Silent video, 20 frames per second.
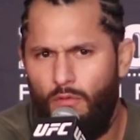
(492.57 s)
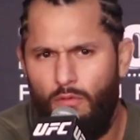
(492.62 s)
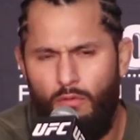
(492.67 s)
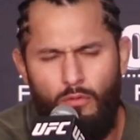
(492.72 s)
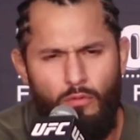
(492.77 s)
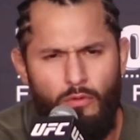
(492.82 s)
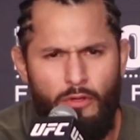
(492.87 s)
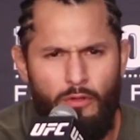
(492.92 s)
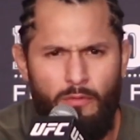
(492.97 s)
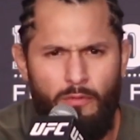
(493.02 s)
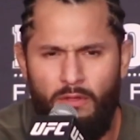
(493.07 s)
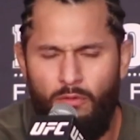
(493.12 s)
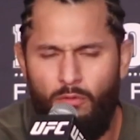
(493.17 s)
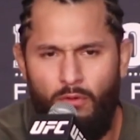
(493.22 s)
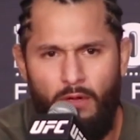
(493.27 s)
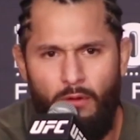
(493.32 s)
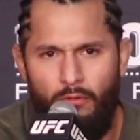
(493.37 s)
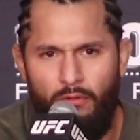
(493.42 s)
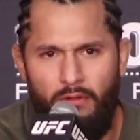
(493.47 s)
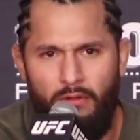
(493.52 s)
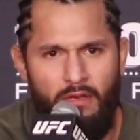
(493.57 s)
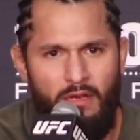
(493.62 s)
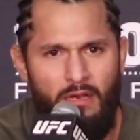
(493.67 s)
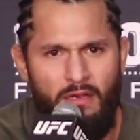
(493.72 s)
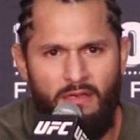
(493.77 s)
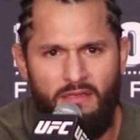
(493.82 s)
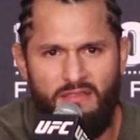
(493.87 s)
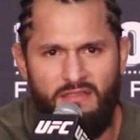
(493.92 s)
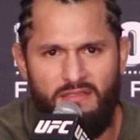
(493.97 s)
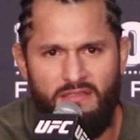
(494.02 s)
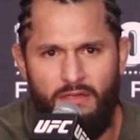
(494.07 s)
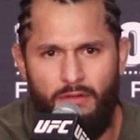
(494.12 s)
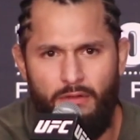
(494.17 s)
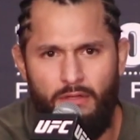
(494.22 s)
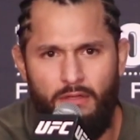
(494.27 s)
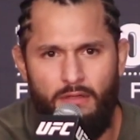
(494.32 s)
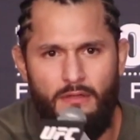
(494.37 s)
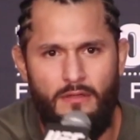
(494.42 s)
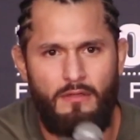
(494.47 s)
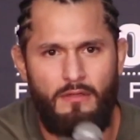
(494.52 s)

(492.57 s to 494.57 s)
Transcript: What do you mean, why were they not necessary?